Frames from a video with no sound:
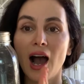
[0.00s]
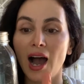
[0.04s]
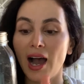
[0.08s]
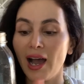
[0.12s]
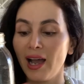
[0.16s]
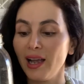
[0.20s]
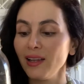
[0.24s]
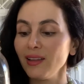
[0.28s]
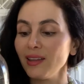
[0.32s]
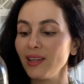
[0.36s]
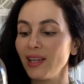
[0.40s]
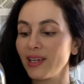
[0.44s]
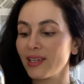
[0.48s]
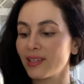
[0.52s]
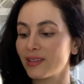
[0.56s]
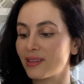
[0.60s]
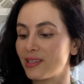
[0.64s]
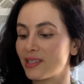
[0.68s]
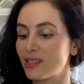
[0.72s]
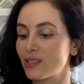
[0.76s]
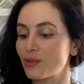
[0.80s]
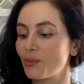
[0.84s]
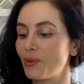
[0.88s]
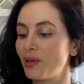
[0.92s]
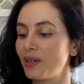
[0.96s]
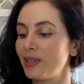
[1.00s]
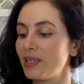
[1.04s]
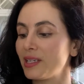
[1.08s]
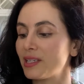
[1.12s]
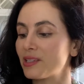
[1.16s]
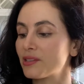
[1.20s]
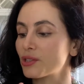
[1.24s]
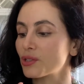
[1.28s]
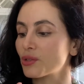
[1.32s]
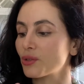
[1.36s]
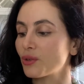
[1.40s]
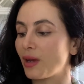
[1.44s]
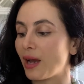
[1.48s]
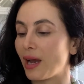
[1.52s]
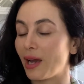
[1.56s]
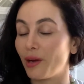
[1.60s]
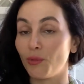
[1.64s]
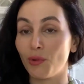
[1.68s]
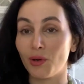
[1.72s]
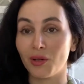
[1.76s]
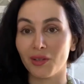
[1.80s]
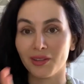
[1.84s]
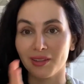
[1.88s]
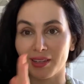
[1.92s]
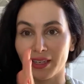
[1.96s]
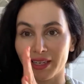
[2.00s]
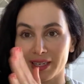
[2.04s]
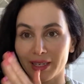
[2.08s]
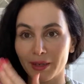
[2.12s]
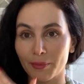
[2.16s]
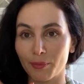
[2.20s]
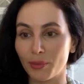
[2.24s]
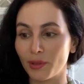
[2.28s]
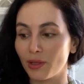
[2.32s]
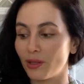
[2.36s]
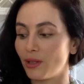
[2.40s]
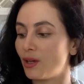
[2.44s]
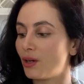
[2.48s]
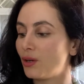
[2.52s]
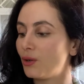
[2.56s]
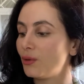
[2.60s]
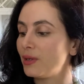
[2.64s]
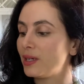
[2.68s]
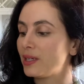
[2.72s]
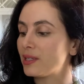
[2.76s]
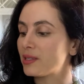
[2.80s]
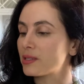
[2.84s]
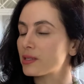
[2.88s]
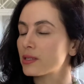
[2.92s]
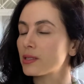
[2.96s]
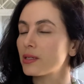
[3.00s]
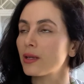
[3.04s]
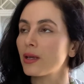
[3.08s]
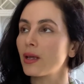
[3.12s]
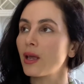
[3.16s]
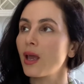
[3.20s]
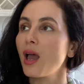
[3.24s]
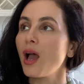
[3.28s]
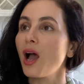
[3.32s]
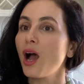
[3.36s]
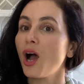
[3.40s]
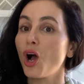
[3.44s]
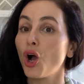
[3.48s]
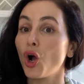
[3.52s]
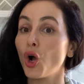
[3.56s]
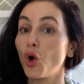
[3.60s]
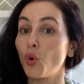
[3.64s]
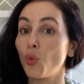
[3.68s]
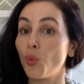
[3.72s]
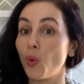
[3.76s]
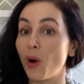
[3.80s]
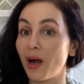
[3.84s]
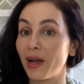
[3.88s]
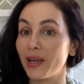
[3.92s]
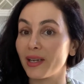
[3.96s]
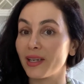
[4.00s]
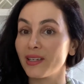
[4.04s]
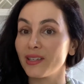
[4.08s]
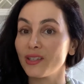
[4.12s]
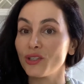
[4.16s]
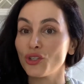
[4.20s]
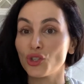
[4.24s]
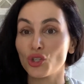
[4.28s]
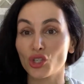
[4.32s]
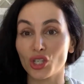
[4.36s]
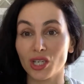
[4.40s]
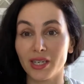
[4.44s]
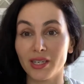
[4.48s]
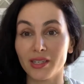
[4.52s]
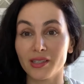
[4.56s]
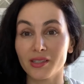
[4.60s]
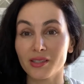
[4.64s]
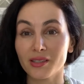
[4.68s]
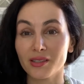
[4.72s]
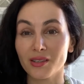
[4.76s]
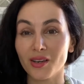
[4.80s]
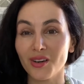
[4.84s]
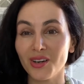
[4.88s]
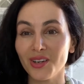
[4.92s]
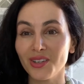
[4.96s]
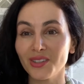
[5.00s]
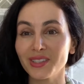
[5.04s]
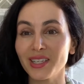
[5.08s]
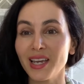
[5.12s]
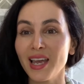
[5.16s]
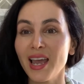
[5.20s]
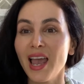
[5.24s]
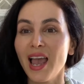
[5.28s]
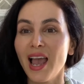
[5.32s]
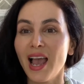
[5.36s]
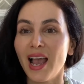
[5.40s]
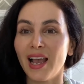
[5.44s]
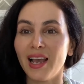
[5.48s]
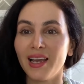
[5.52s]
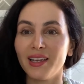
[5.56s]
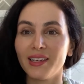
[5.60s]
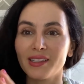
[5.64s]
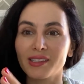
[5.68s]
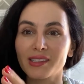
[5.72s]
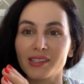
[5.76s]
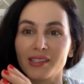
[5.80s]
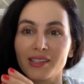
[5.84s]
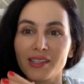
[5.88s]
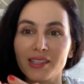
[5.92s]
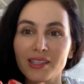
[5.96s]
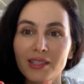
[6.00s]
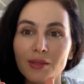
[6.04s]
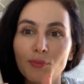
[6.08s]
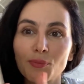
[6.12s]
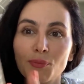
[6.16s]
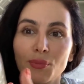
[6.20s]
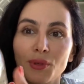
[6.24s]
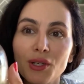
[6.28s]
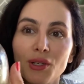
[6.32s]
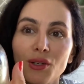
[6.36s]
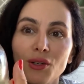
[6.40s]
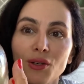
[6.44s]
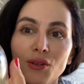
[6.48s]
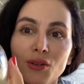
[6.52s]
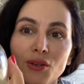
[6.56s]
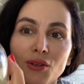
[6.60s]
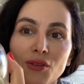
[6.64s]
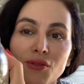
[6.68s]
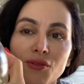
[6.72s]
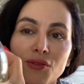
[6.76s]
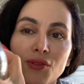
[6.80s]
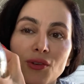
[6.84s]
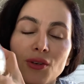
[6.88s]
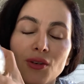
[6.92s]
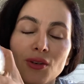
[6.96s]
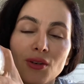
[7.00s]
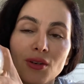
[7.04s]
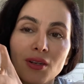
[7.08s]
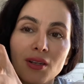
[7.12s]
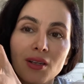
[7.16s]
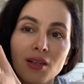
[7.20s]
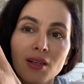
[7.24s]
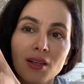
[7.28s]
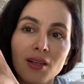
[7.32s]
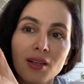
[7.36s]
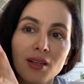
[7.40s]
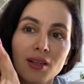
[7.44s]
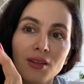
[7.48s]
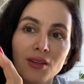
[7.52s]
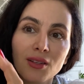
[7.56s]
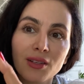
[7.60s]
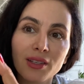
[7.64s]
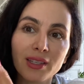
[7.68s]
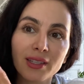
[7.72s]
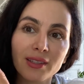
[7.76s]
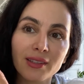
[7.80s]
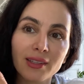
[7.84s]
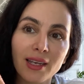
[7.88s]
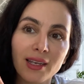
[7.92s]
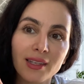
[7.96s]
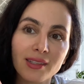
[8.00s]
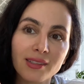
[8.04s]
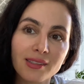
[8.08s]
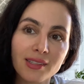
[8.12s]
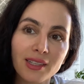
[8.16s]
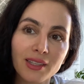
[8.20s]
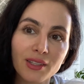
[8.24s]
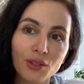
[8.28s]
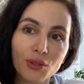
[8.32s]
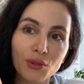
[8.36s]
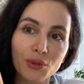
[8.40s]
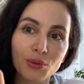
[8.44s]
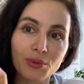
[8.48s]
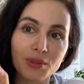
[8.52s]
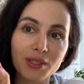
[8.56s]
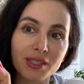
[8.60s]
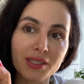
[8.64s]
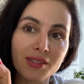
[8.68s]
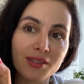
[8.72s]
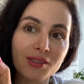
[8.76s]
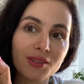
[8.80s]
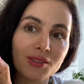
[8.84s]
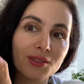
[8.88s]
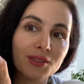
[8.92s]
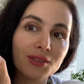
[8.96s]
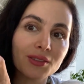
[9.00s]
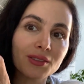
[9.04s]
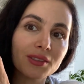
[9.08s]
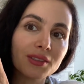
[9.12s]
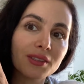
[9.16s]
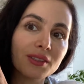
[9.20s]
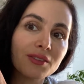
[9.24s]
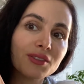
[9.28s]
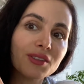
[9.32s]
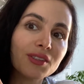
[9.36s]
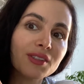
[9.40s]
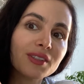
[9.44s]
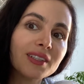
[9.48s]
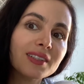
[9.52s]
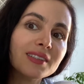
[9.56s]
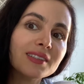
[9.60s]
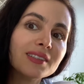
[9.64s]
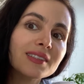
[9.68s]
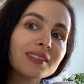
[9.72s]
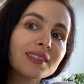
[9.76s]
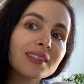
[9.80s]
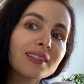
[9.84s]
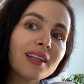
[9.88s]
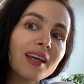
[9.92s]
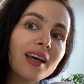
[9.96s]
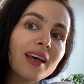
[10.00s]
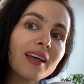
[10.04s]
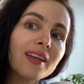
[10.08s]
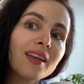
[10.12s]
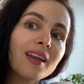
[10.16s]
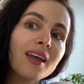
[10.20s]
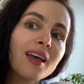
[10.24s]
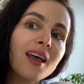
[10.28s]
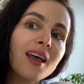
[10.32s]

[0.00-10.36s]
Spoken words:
I like this one. I will link it below. It's Hawaiian jade salt, and it's this beautiful, look at that, it's like crystals, if you can see that.